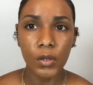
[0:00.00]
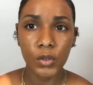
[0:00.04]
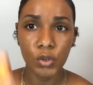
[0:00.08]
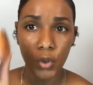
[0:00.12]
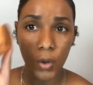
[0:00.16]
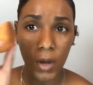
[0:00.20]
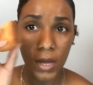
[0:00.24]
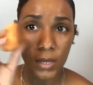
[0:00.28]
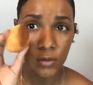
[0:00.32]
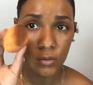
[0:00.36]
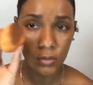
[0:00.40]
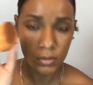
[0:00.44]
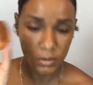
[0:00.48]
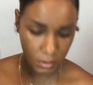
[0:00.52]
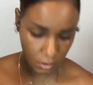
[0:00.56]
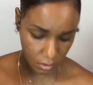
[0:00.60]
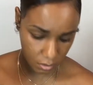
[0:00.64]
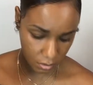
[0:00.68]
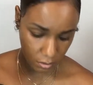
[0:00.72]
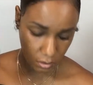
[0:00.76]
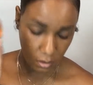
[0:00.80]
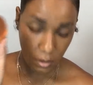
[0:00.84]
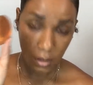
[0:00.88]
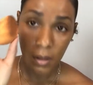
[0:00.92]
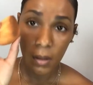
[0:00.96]
So I use
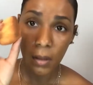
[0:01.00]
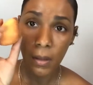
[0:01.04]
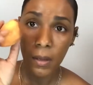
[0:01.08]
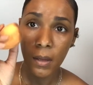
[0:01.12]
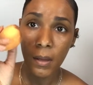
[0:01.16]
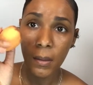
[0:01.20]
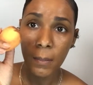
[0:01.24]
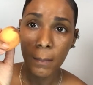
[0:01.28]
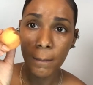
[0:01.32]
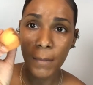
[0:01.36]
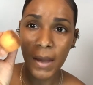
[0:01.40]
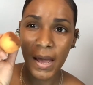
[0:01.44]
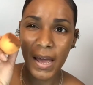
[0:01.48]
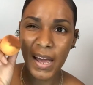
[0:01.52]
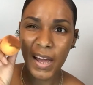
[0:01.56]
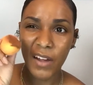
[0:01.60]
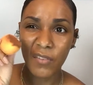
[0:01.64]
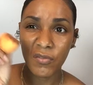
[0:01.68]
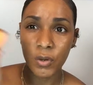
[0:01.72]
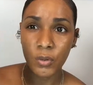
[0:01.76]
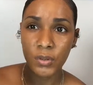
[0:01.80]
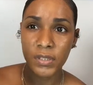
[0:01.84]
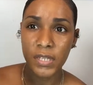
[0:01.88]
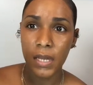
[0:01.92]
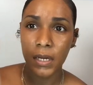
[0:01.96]
my
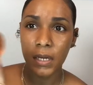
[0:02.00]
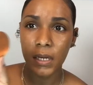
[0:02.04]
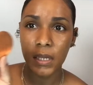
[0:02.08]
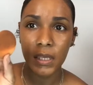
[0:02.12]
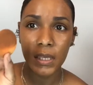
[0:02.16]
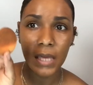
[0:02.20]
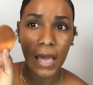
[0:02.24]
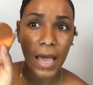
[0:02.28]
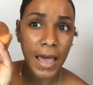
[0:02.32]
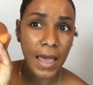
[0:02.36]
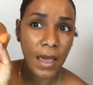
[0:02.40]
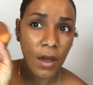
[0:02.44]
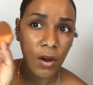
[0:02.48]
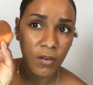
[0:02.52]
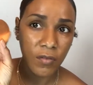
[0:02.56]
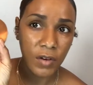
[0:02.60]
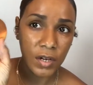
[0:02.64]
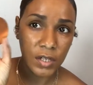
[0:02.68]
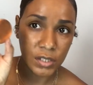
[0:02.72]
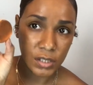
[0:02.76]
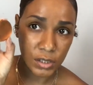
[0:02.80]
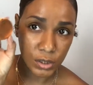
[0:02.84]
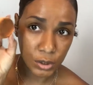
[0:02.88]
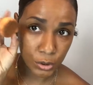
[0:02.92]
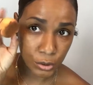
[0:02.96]
Real Technique. I had
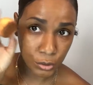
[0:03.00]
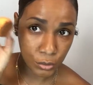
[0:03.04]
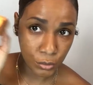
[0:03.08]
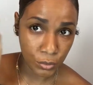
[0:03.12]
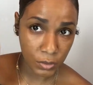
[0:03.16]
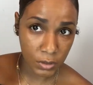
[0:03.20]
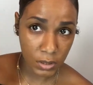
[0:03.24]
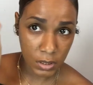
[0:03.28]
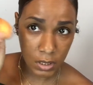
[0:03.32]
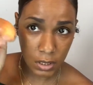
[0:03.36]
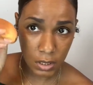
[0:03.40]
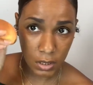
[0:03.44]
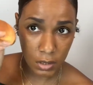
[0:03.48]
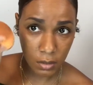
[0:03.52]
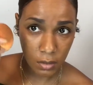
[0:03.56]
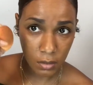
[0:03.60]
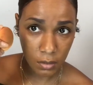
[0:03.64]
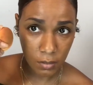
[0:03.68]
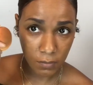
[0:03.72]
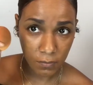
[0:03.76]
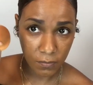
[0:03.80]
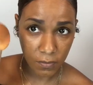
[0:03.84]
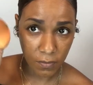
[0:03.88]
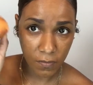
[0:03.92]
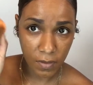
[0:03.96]
already just used
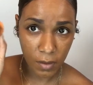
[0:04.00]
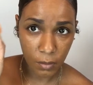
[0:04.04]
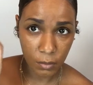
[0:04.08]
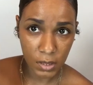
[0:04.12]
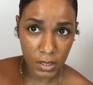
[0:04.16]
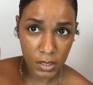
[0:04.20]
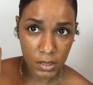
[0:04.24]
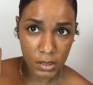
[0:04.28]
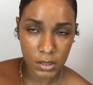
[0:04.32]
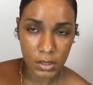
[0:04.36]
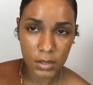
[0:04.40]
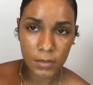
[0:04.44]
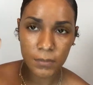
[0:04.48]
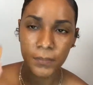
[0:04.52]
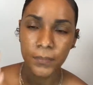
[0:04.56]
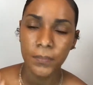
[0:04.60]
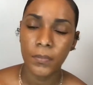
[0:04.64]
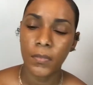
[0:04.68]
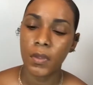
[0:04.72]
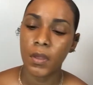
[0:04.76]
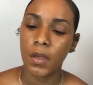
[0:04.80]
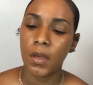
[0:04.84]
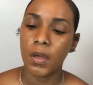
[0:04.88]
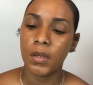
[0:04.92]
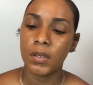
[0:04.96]
it for foundation,
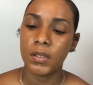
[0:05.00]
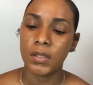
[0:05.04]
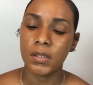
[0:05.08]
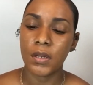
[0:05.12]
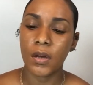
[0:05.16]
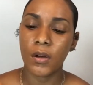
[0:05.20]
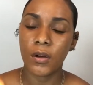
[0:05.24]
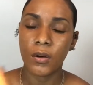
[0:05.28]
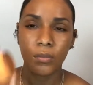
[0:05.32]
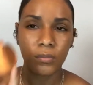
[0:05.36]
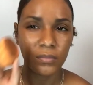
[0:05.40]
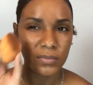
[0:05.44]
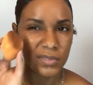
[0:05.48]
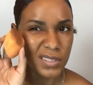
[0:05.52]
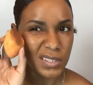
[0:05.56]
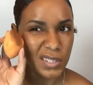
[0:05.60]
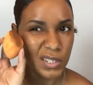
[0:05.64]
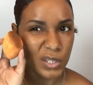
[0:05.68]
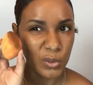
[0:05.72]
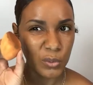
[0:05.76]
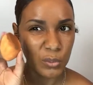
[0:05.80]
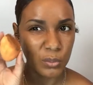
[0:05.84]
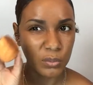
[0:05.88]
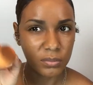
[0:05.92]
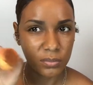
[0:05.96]
so a
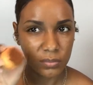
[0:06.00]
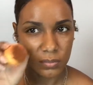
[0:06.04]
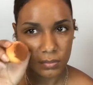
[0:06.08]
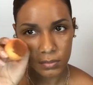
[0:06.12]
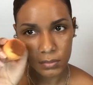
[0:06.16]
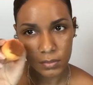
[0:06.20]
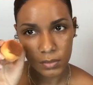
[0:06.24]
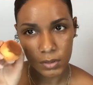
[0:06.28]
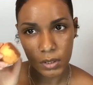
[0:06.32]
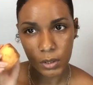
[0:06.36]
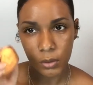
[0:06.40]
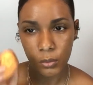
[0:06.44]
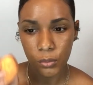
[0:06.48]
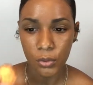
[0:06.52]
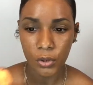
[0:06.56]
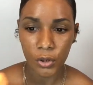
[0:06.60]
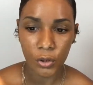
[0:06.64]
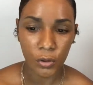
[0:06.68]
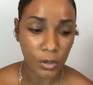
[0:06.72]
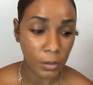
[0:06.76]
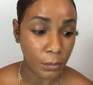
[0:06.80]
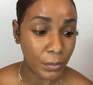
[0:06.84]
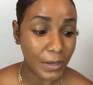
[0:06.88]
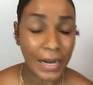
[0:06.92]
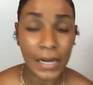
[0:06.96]
little
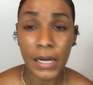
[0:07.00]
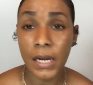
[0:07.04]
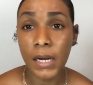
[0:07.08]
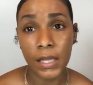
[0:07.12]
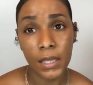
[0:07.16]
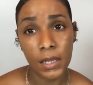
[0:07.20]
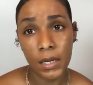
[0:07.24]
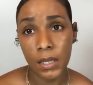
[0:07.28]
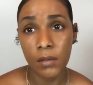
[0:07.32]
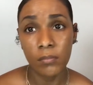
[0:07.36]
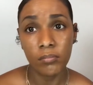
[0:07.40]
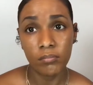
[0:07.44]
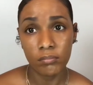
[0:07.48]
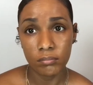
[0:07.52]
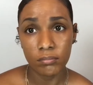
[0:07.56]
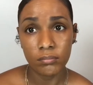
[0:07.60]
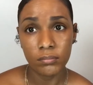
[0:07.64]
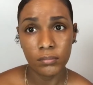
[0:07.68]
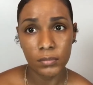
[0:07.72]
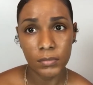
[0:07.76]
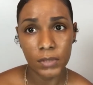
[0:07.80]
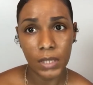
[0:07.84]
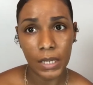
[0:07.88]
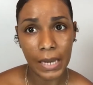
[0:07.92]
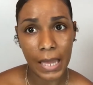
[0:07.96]
dirty, but I clean it
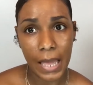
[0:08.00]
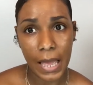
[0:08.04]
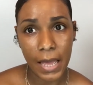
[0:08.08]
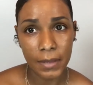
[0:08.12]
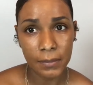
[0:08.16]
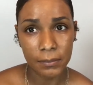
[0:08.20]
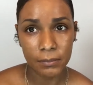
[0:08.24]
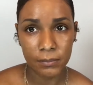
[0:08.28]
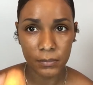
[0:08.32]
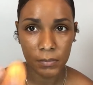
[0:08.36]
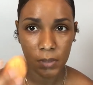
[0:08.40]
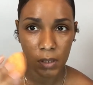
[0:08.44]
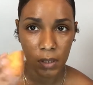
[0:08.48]
a lot.